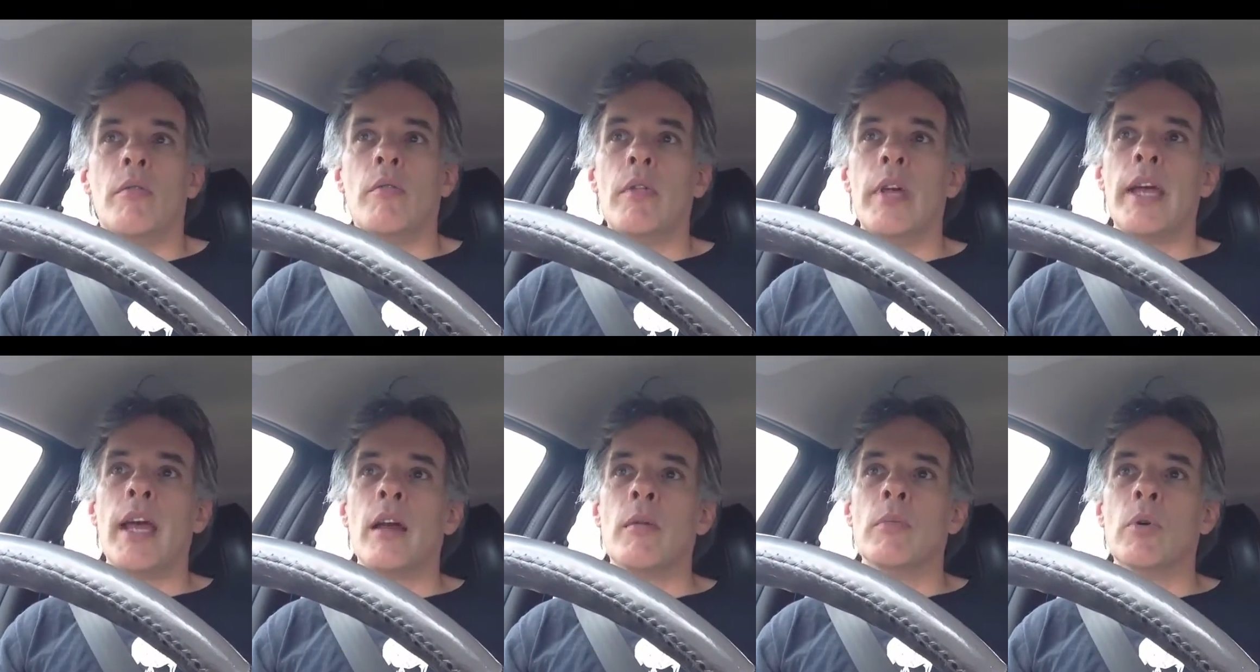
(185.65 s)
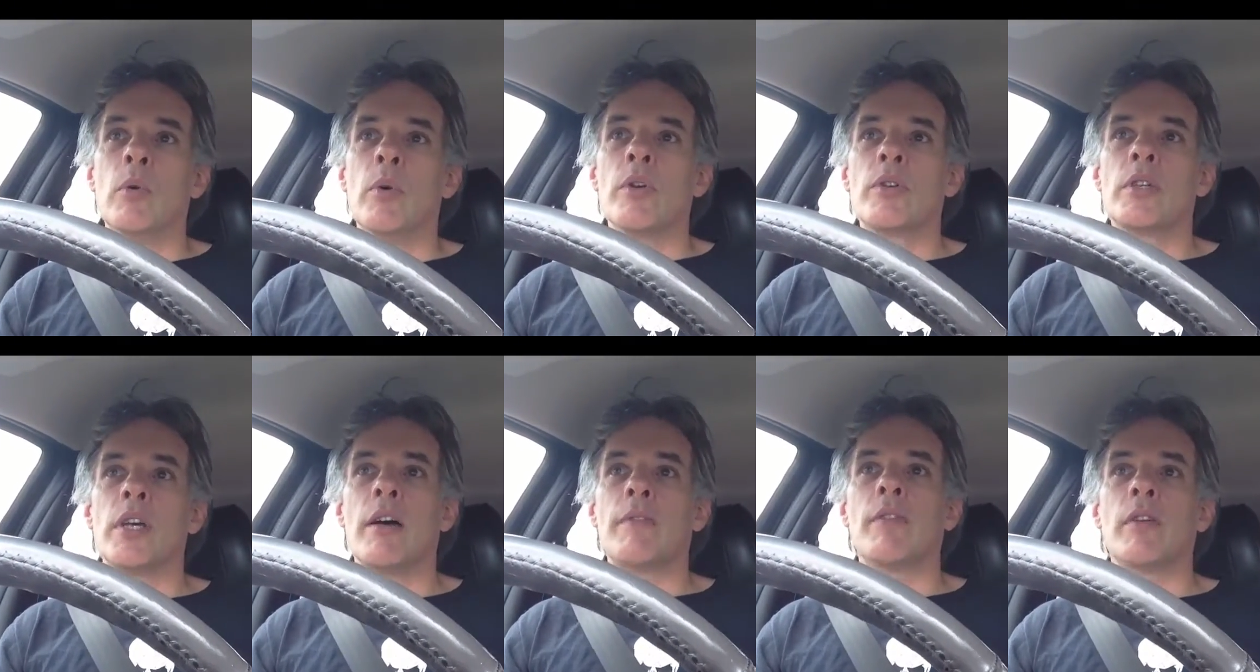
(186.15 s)
The animal
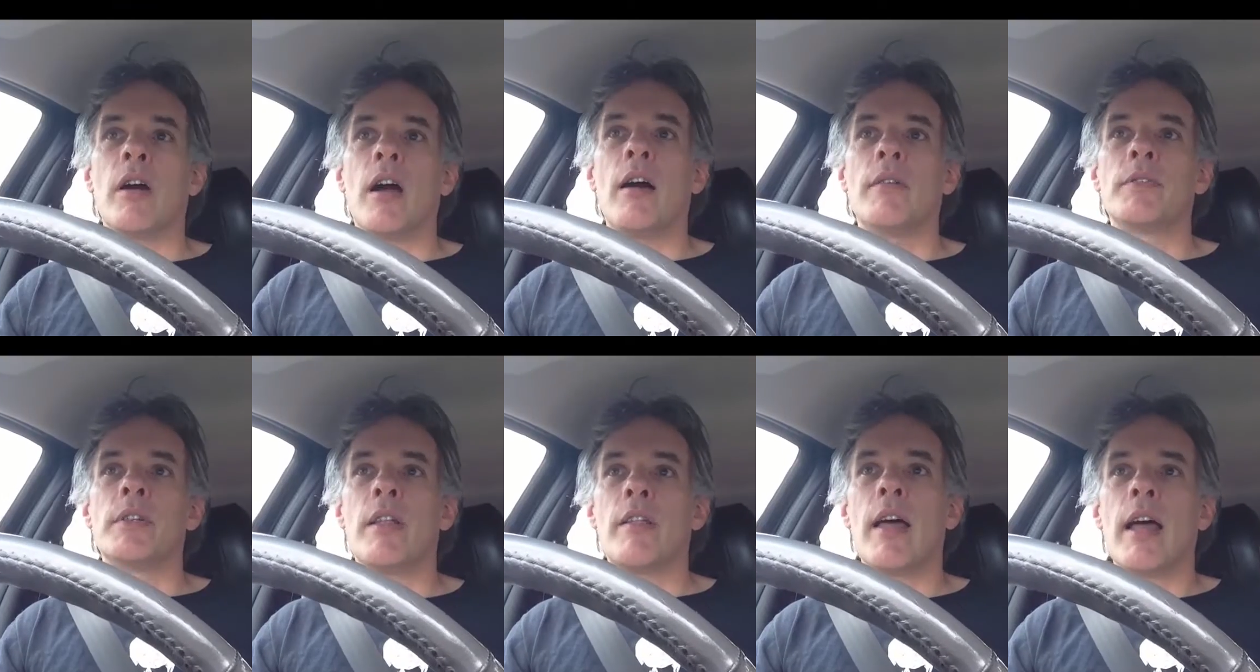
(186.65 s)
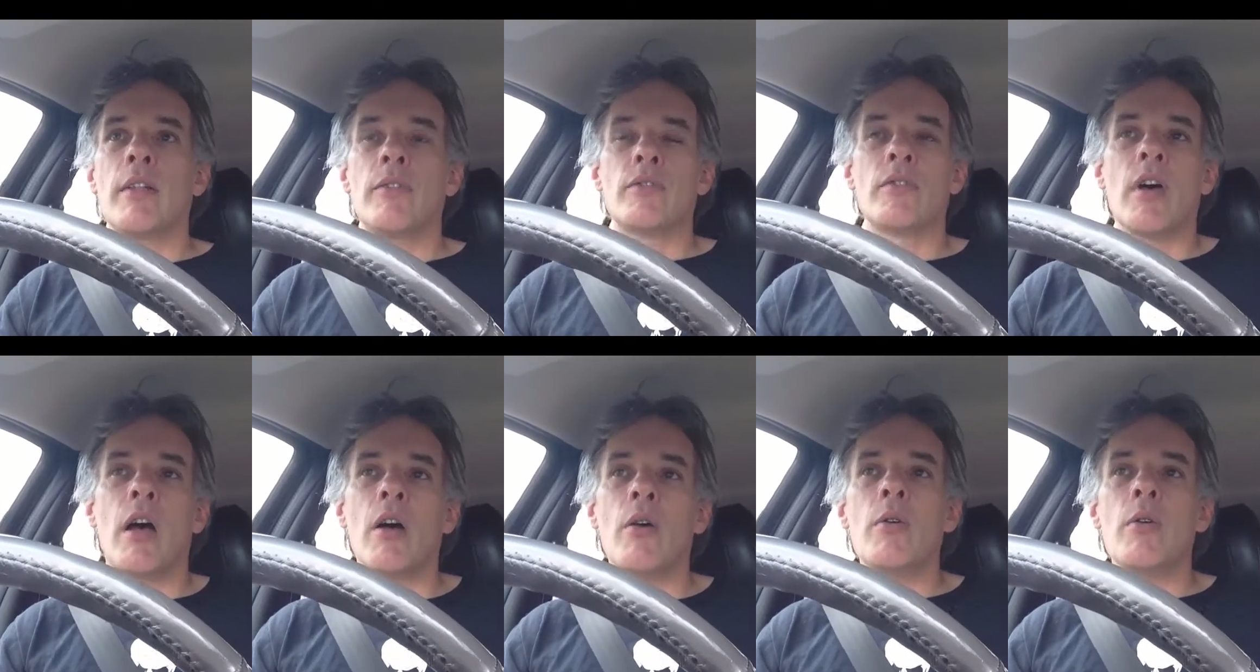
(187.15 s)
will suffer after that.
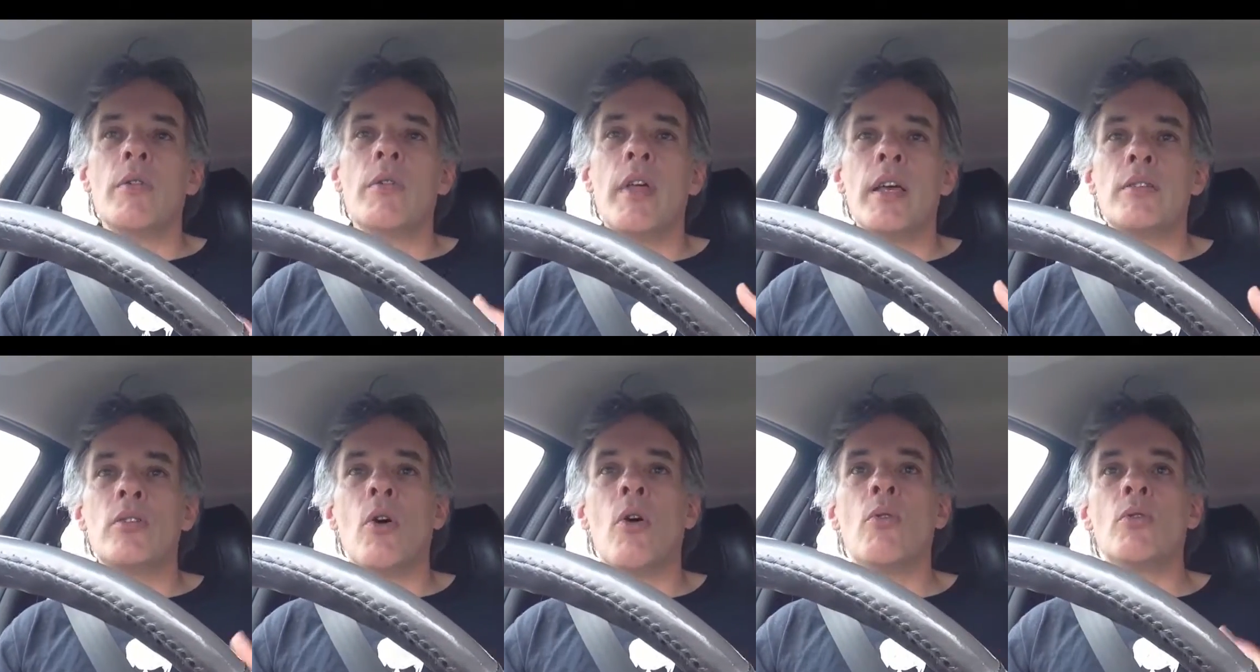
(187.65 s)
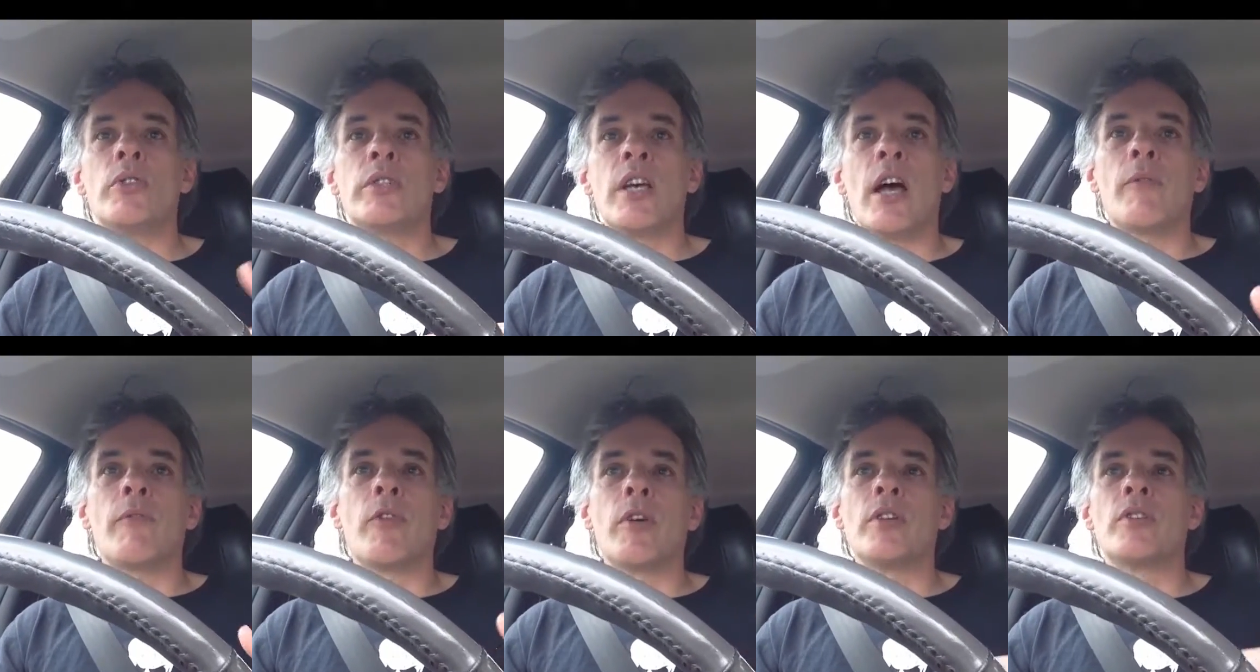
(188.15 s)
So there's all
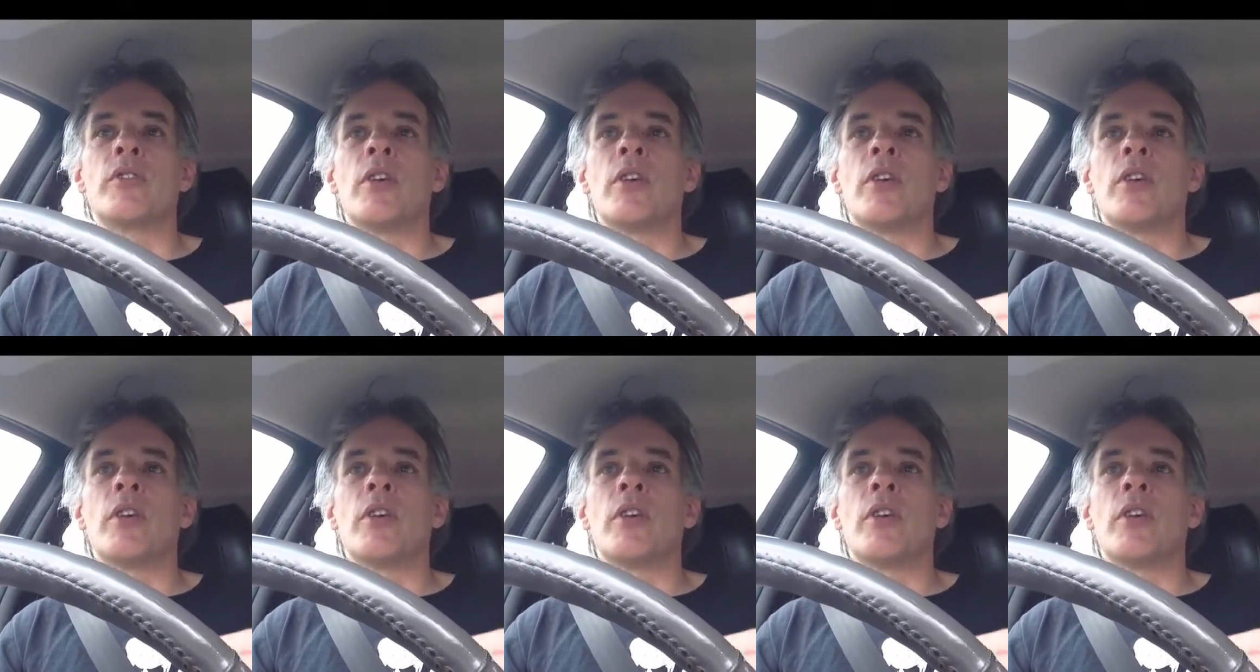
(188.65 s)
suffering.